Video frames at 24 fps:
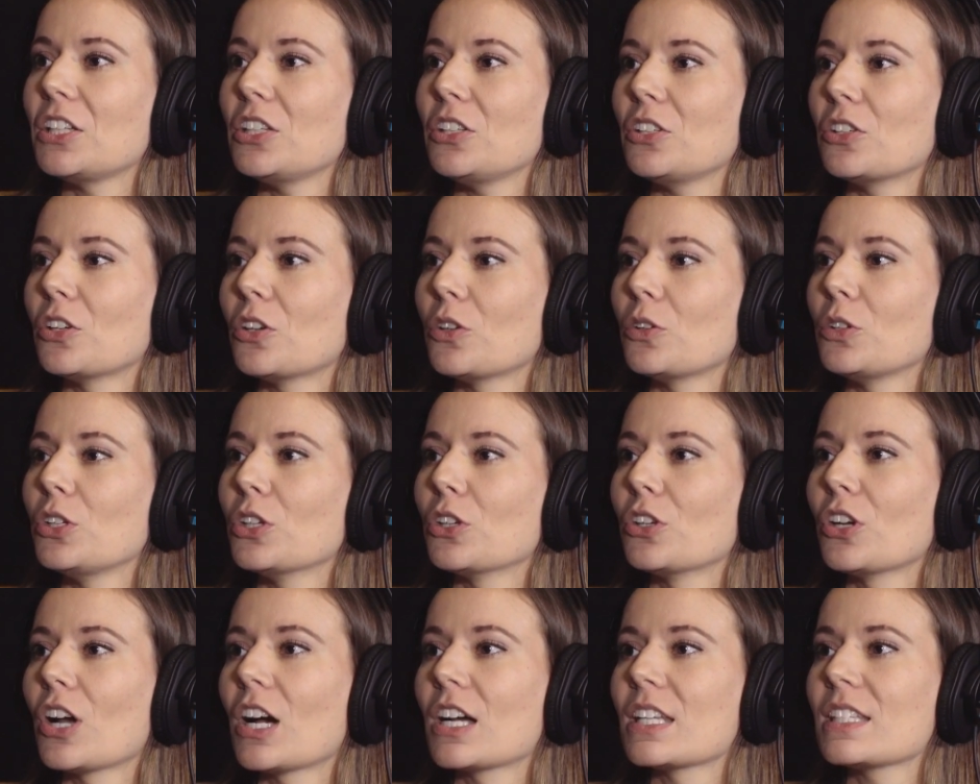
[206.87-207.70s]
You know,
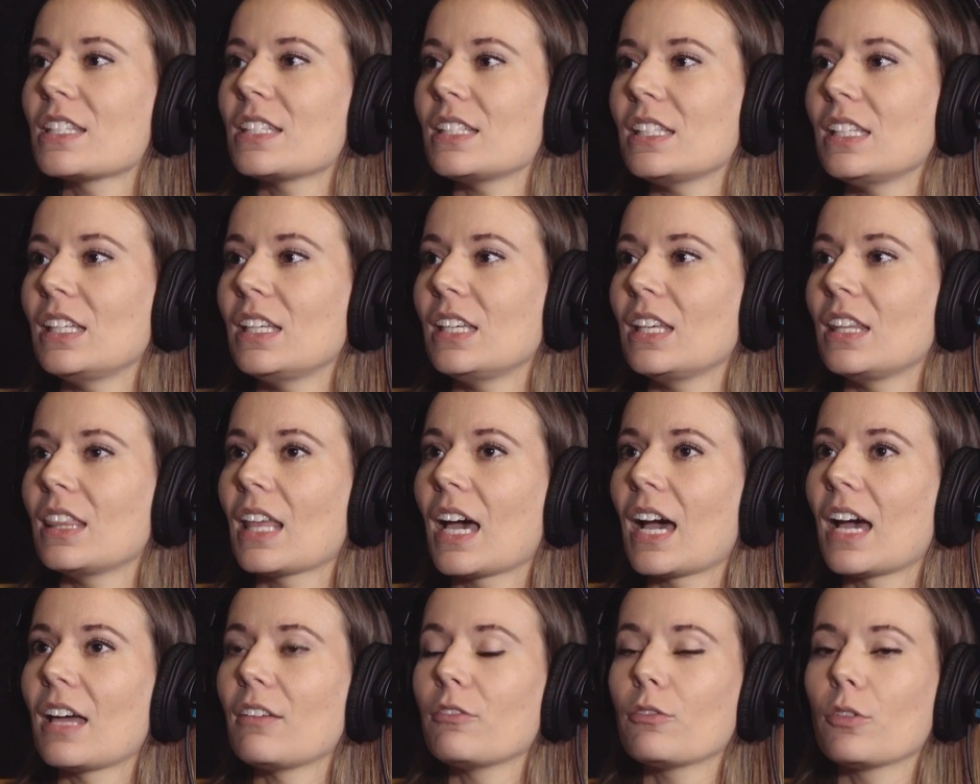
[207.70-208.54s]
you're not seeing
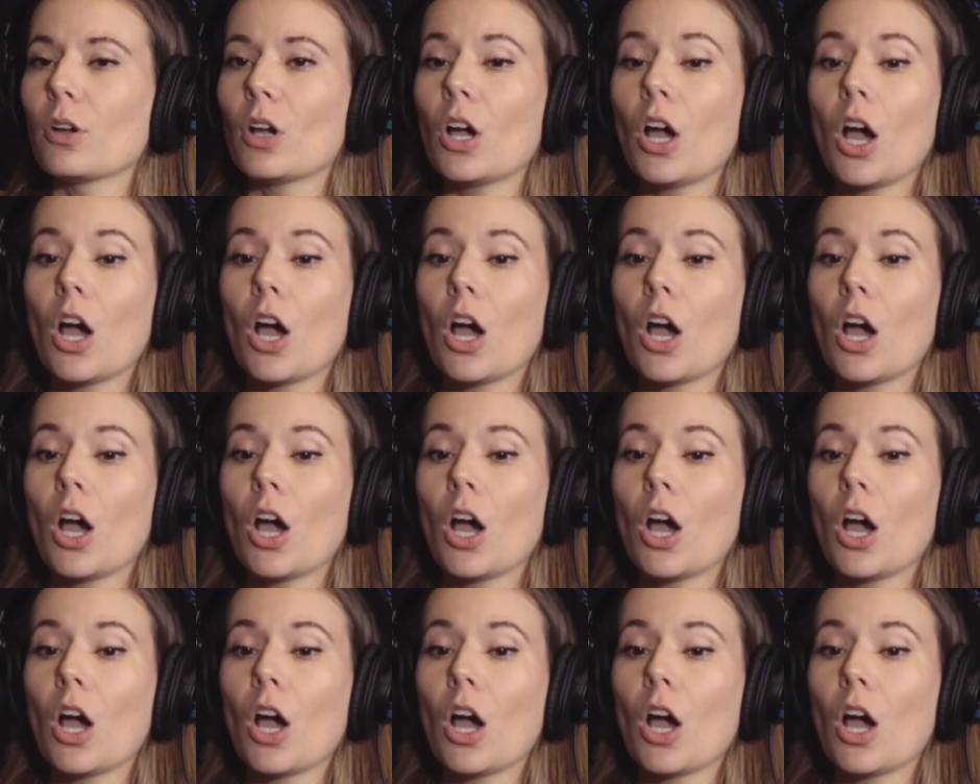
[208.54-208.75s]
that,